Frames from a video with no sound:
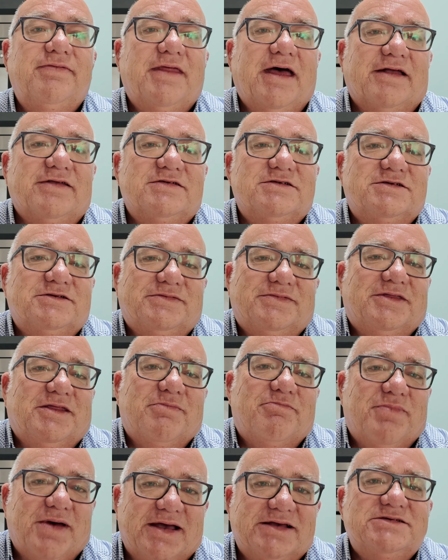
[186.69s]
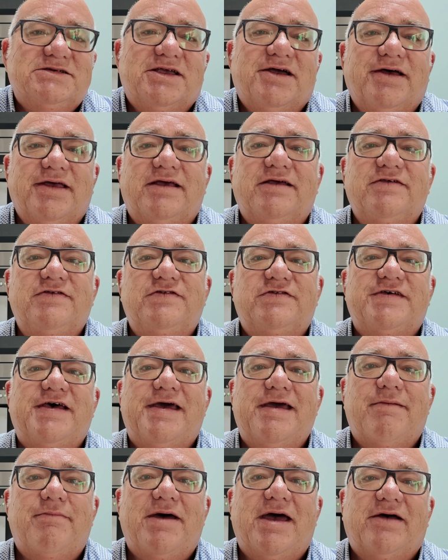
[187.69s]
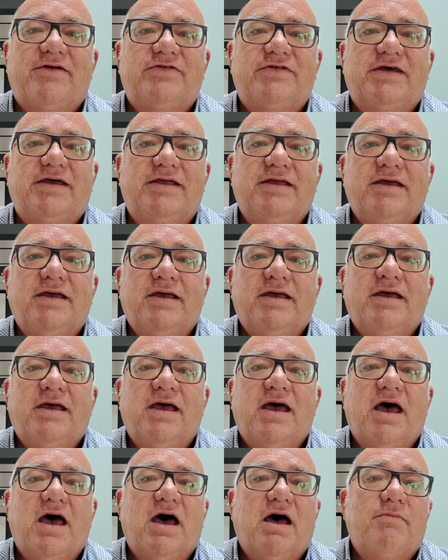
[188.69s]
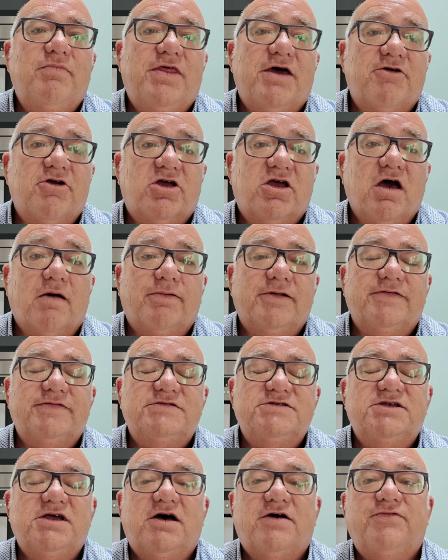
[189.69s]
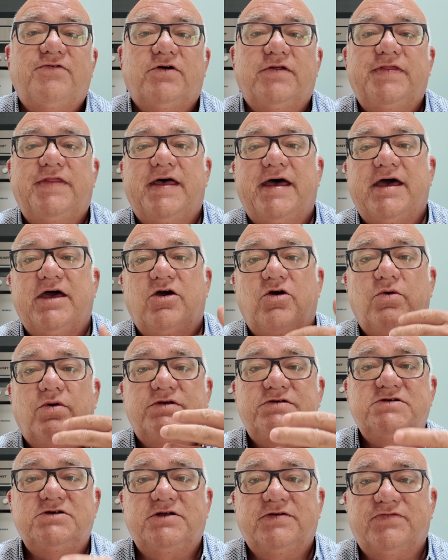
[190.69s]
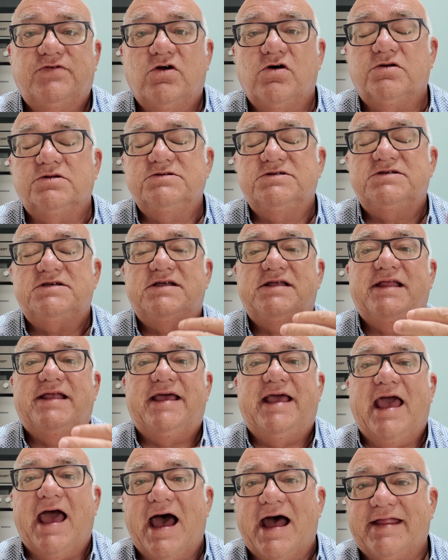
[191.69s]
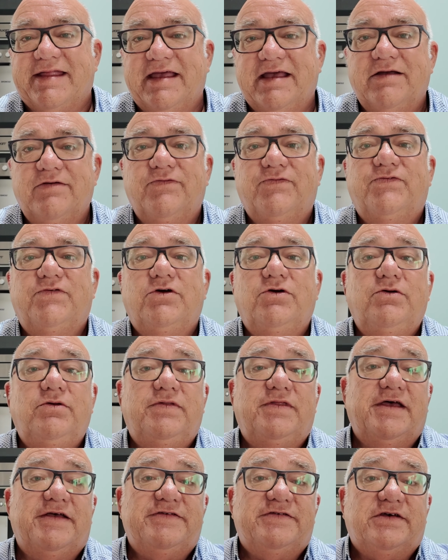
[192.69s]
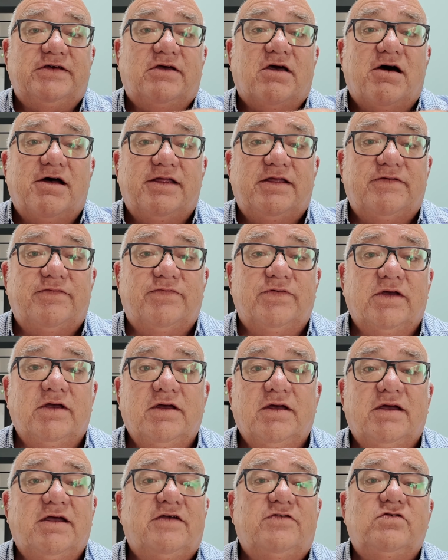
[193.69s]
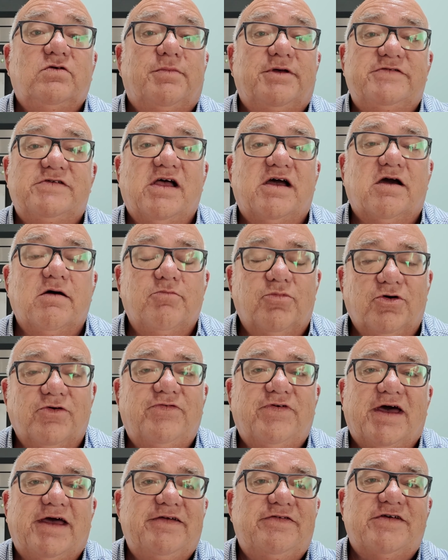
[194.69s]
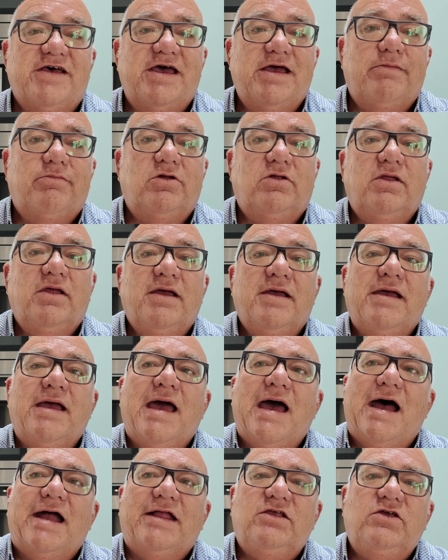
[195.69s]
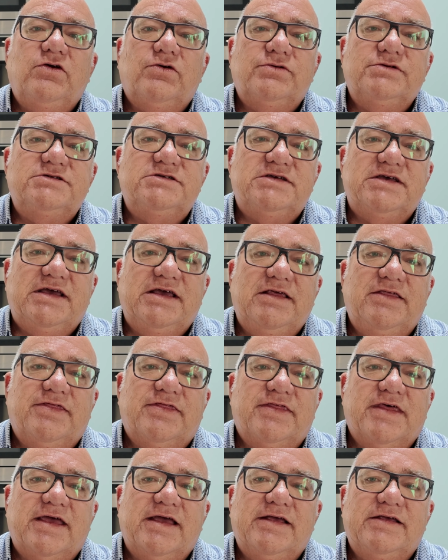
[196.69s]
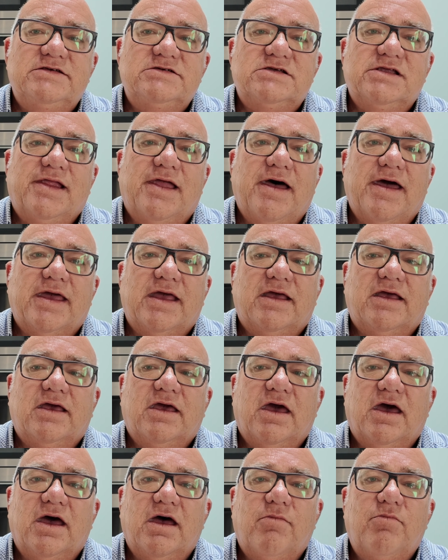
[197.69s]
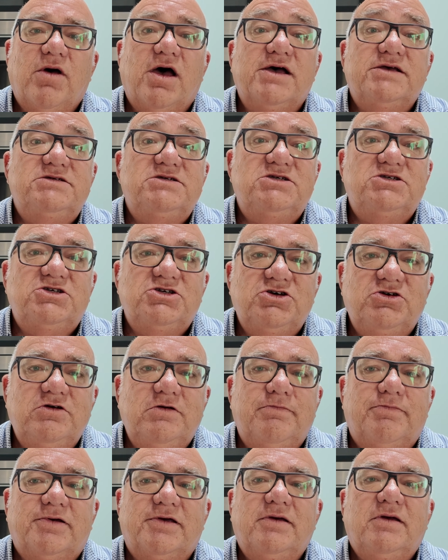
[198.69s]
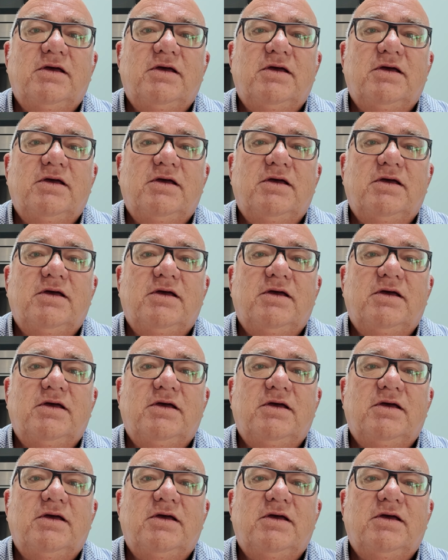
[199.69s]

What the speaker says: that's the best I can say about it. There are a couple of staff on there who are sort of constantly adding food. There's a kind of, it's almost like a buffet table, and you'll see things like a soup